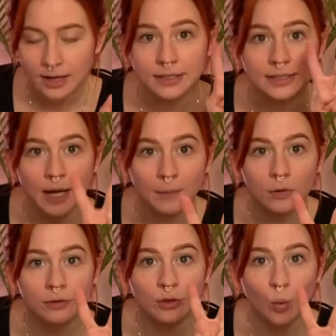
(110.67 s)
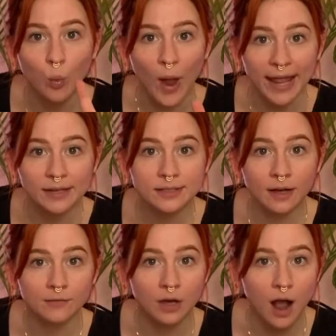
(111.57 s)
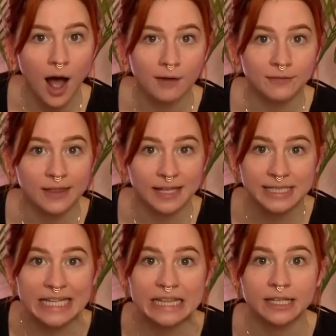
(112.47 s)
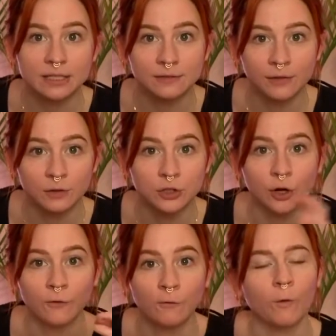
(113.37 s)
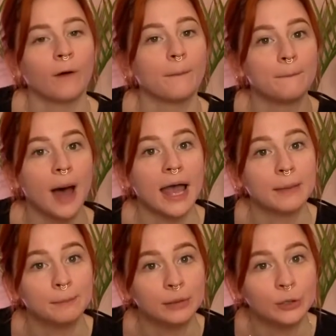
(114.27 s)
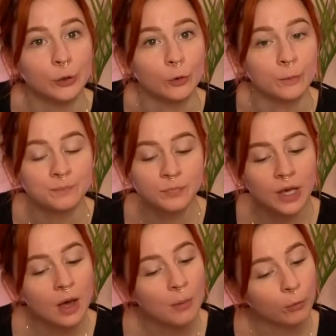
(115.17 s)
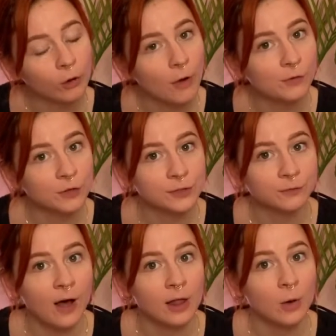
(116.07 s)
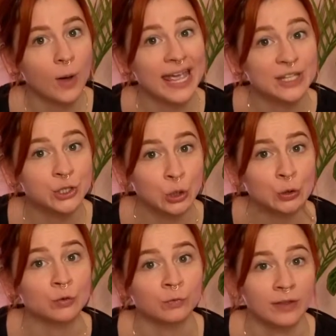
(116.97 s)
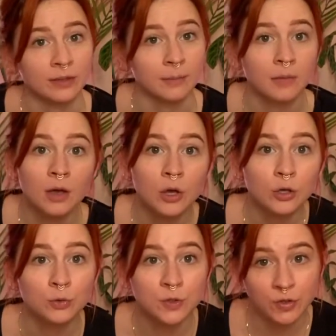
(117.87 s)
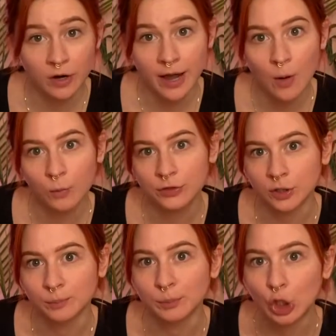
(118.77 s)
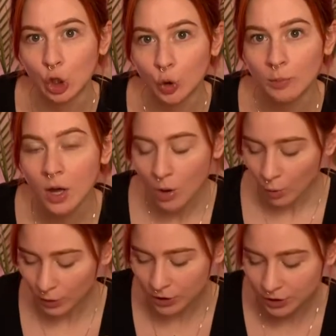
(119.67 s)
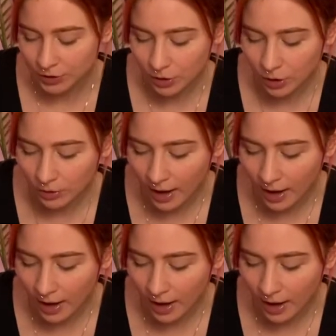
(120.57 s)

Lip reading: double the weight of the coffee that's in this filter for my bloom. Pour overs follow a certain rhythm. You start out with your bloom, which is a